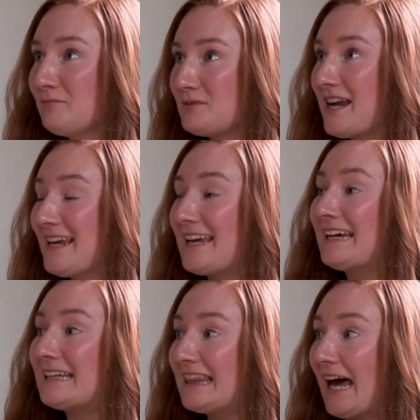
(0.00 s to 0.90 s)
take
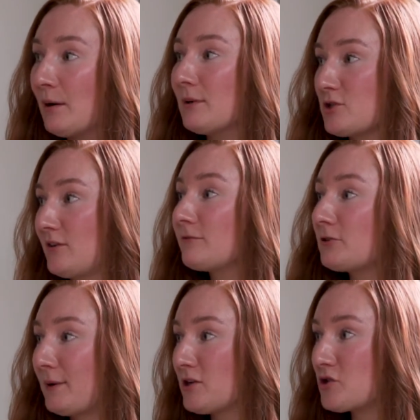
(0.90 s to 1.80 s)
in that much
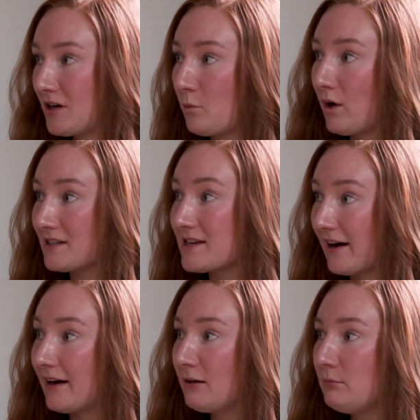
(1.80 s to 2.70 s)
information in one
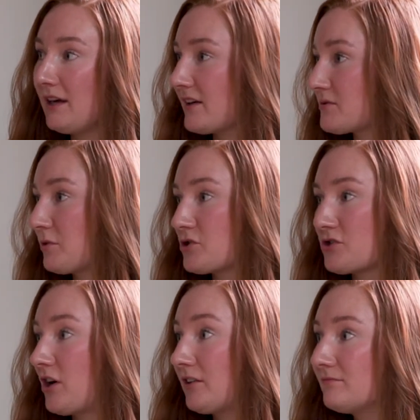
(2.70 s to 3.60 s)
time, because we're just
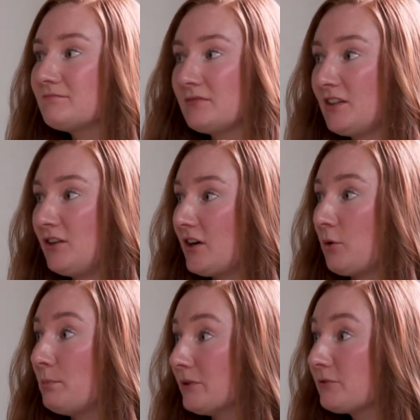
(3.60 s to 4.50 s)
not
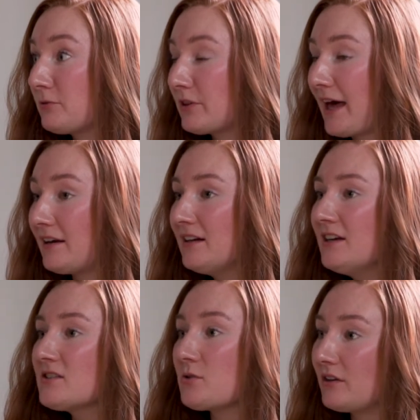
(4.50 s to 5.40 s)
built for that.
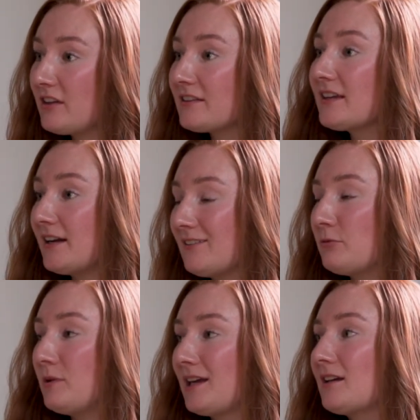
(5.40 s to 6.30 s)
So I think that if
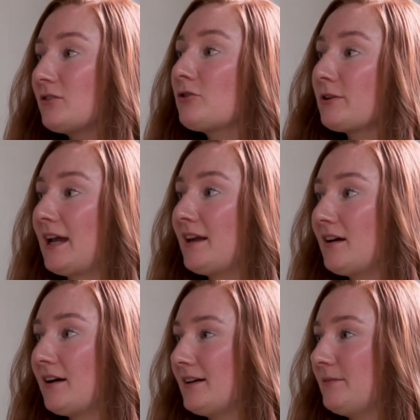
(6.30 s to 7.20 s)
we can create
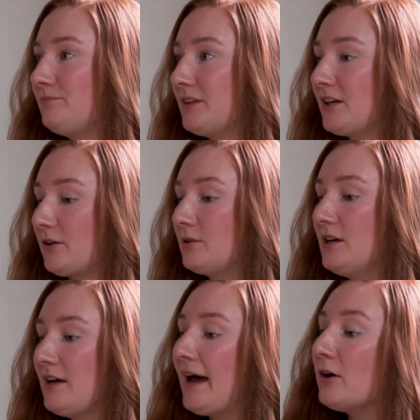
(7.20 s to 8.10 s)
a
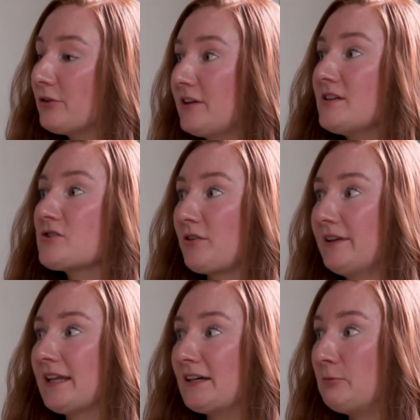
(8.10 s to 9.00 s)
healthy
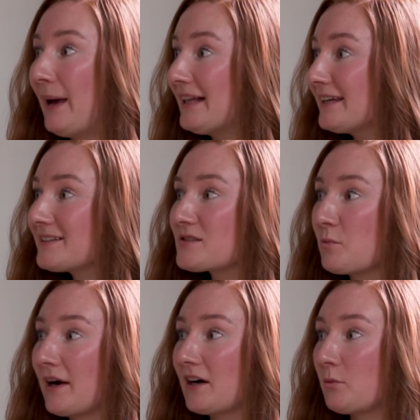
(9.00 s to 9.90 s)
screen life balance
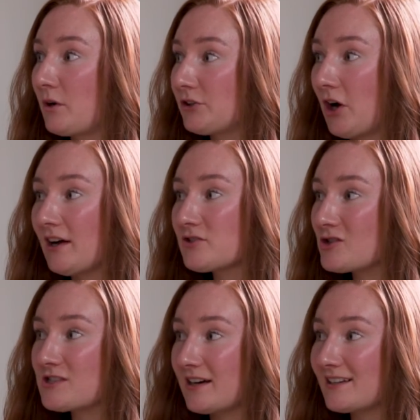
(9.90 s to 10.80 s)
where we're not
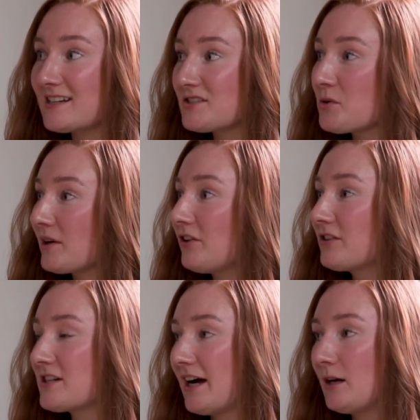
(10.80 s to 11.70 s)
just sucked into it all the
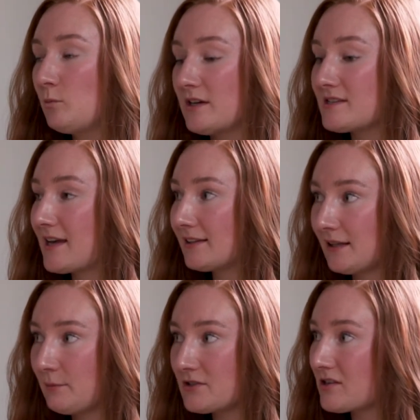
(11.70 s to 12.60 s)
time, we set
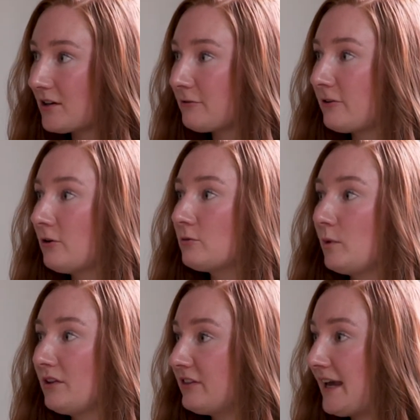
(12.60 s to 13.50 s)
limits on our phone
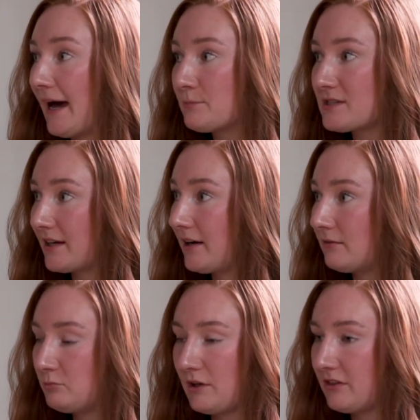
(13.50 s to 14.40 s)
with the apps that
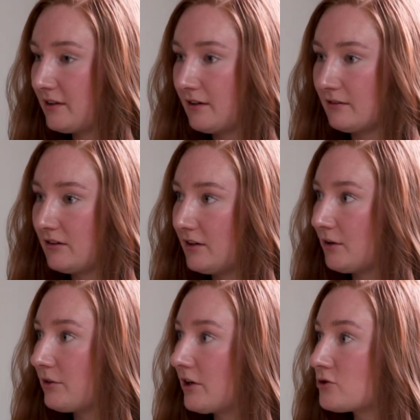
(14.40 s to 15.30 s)
with
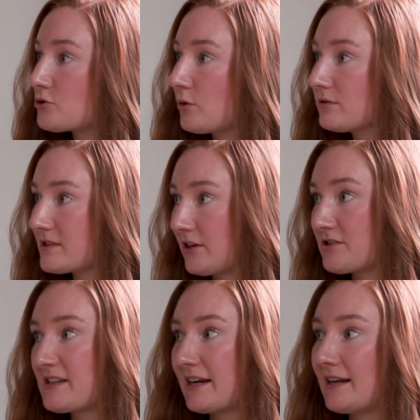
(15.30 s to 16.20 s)
the controls in our
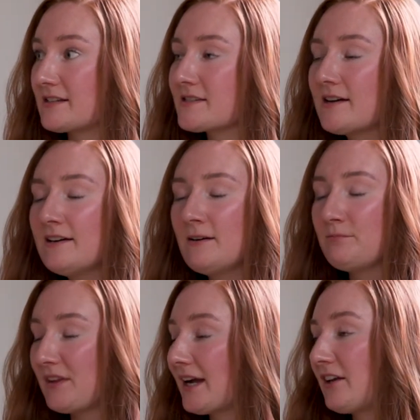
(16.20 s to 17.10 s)
settings,
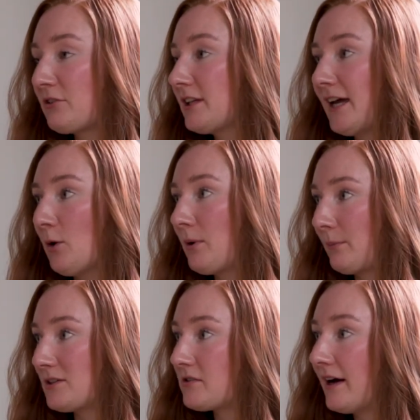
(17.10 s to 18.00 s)
that can really help our
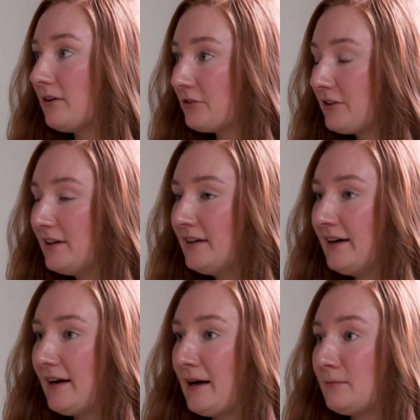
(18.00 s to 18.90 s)
mental health.
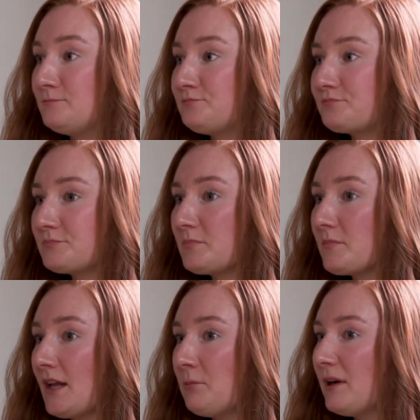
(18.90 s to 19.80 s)

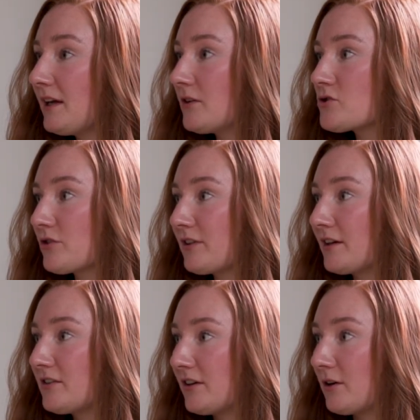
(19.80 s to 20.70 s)
And making sure
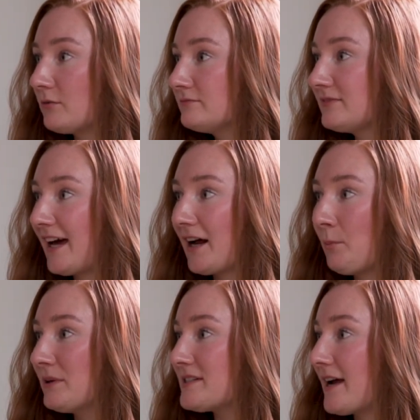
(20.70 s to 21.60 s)
that, that
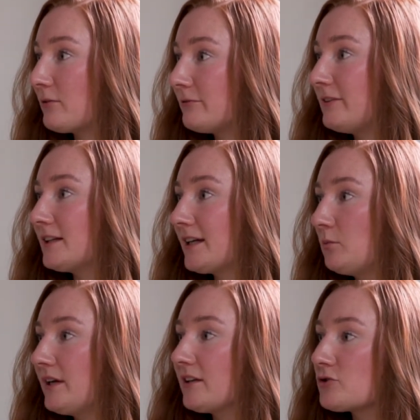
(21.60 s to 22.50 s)
up and down feeling,
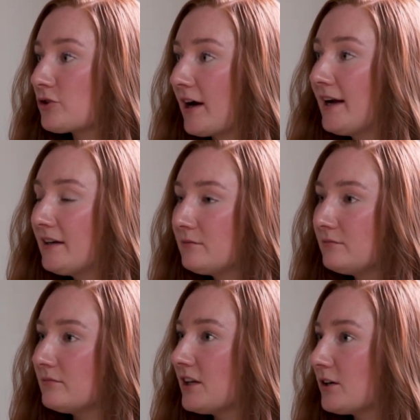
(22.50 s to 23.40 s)
we can try
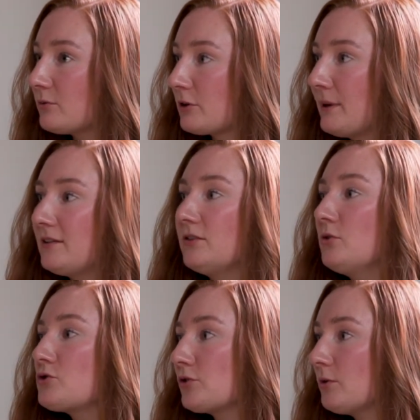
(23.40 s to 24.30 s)
and, remain
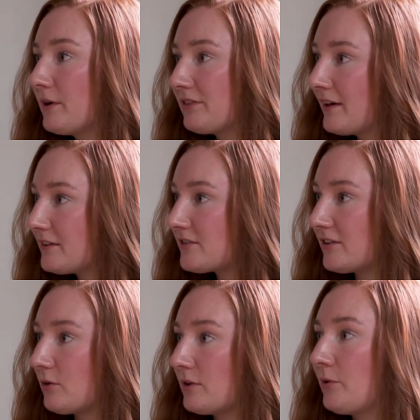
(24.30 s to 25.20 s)
neutral with it.
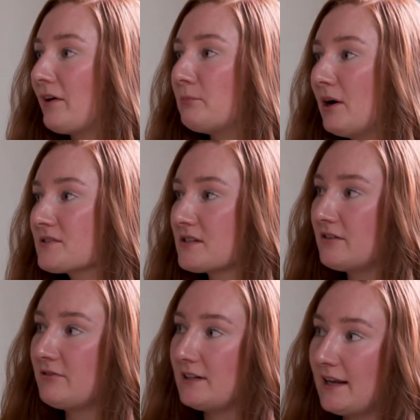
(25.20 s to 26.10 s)
When you have
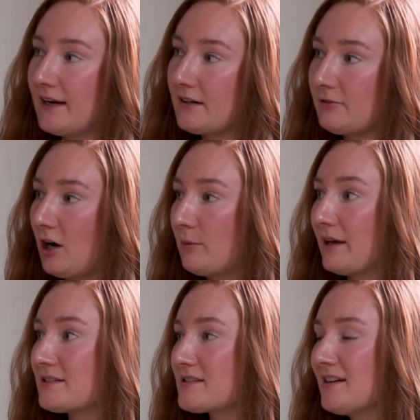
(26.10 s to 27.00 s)
positive and negative
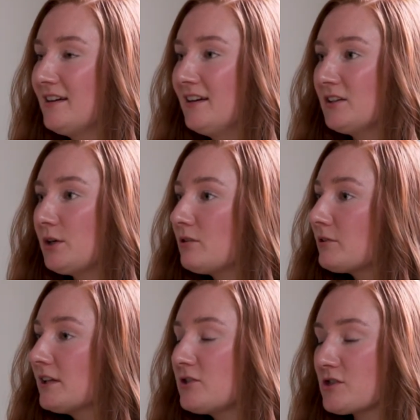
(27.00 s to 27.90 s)
comments, you can
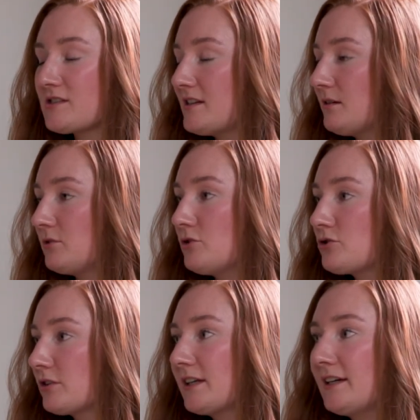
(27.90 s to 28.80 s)
really just see them
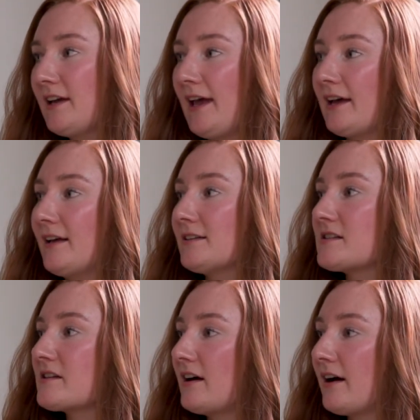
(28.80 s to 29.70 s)
neutrally and,